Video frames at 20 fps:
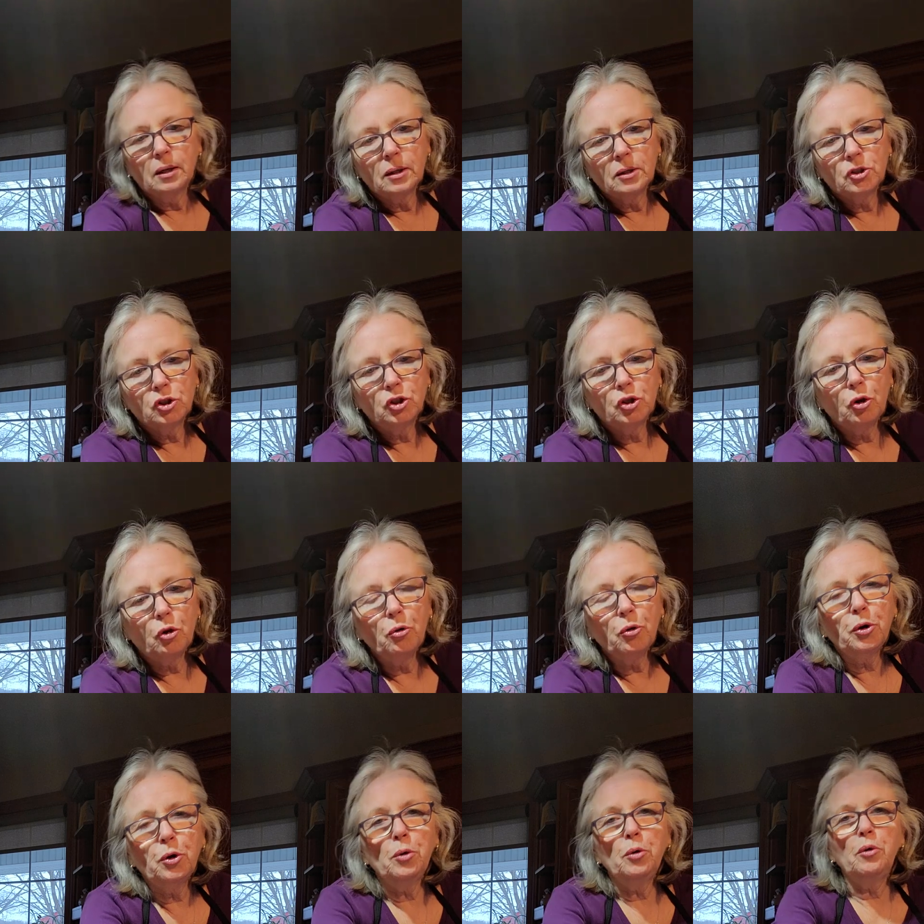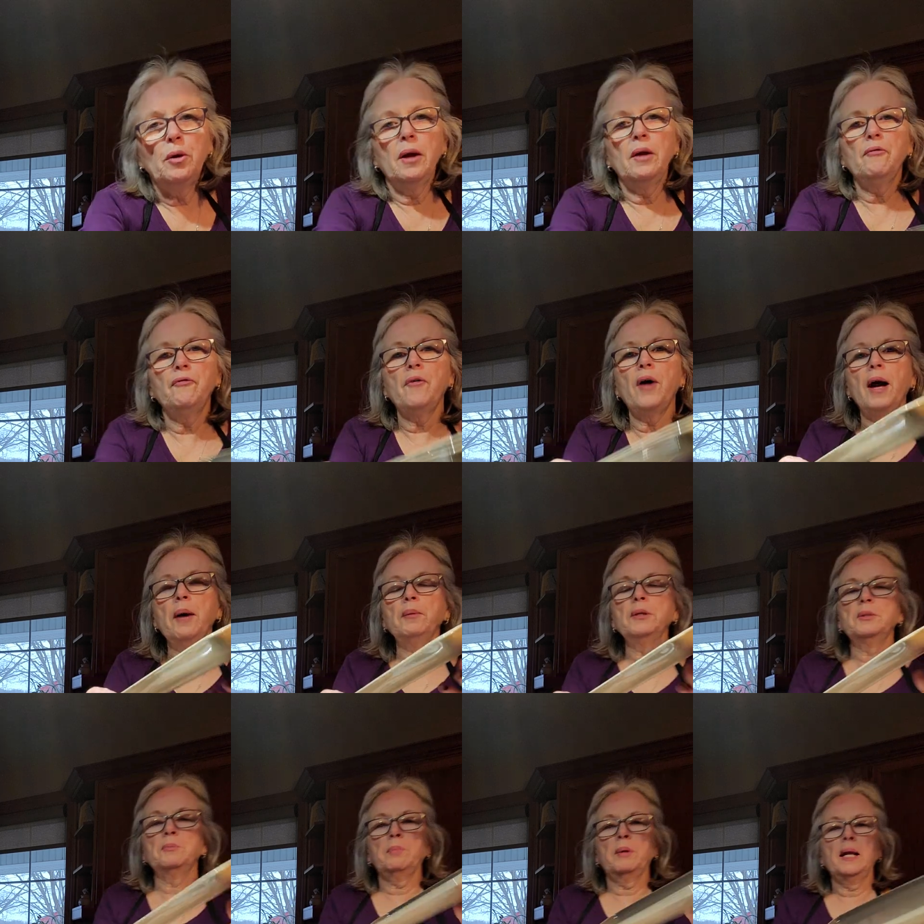show you, if I
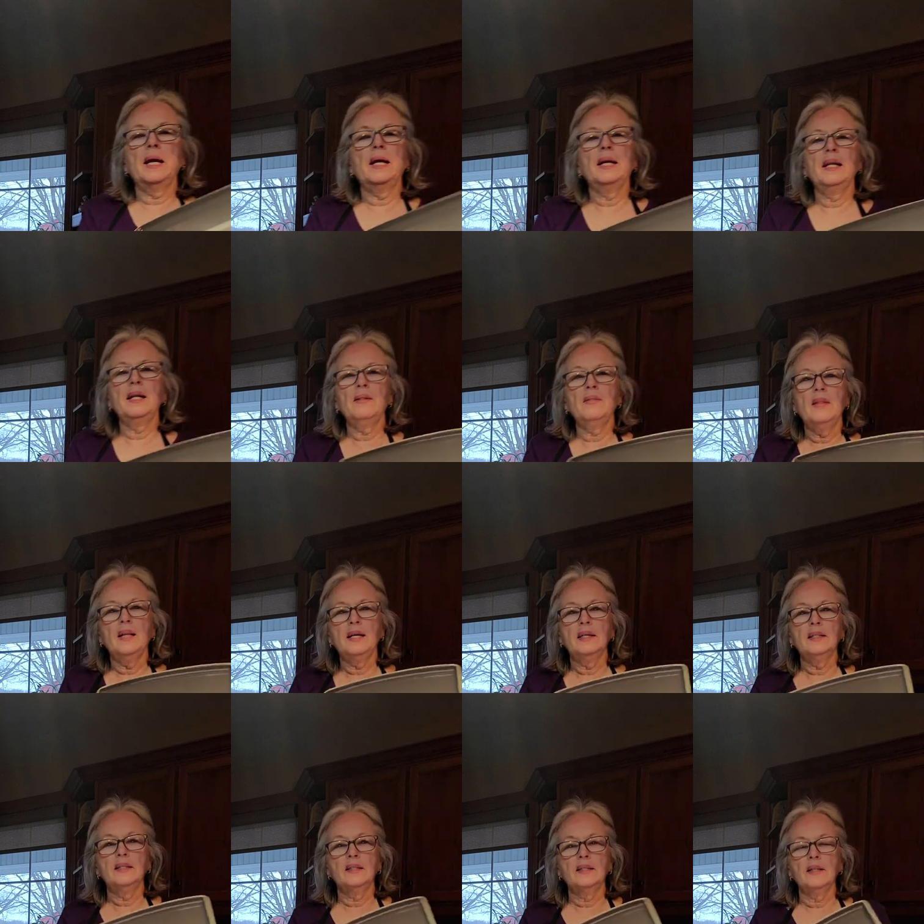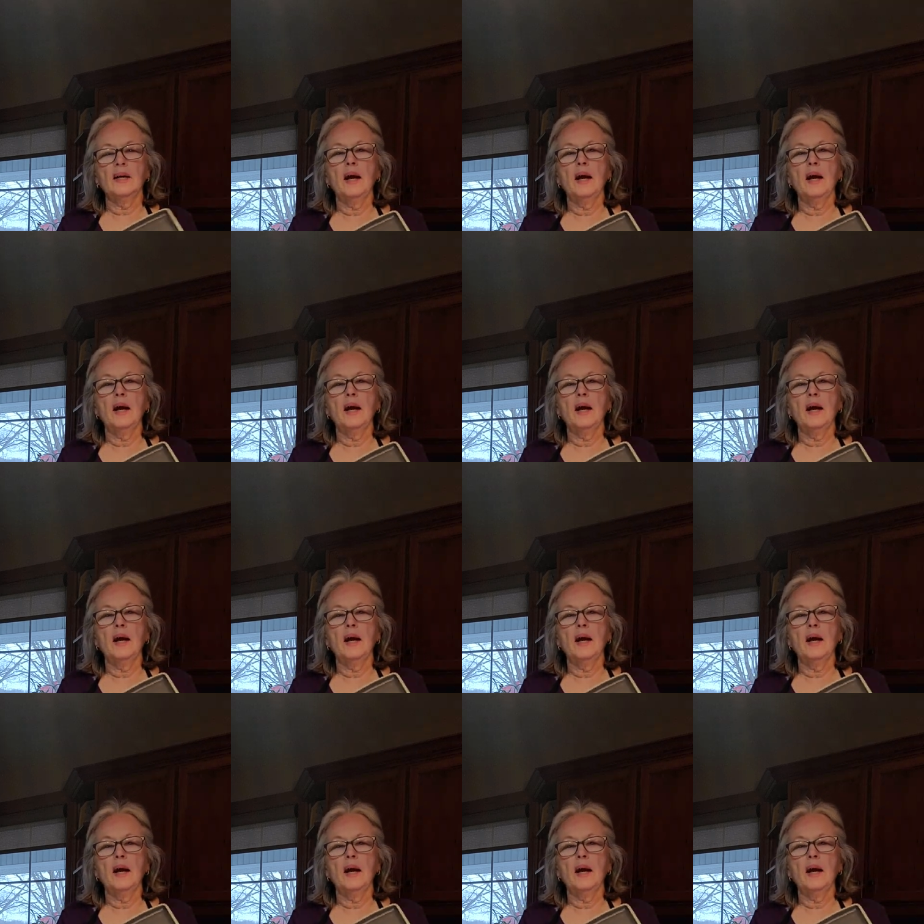was plating this,